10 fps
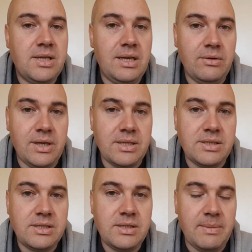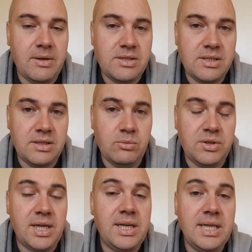would
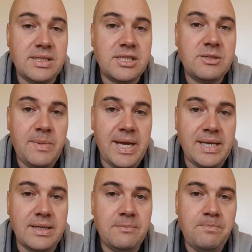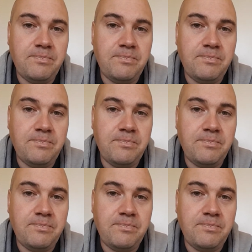they need to spend?